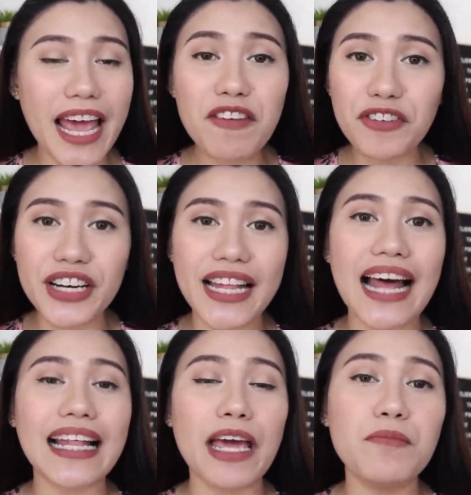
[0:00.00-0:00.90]
And for
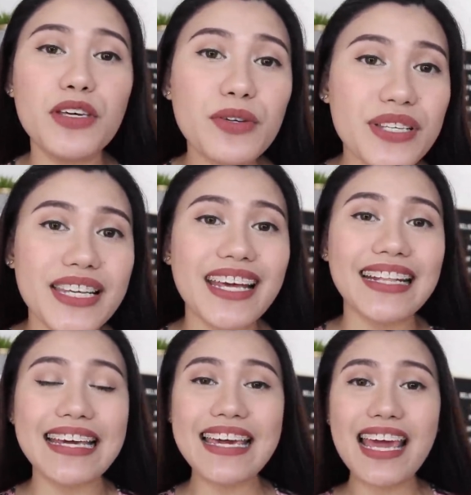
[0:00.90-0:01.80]
that, I'm using
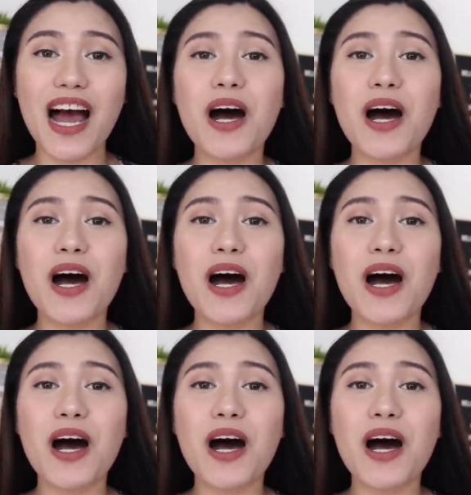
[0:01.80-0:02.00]
the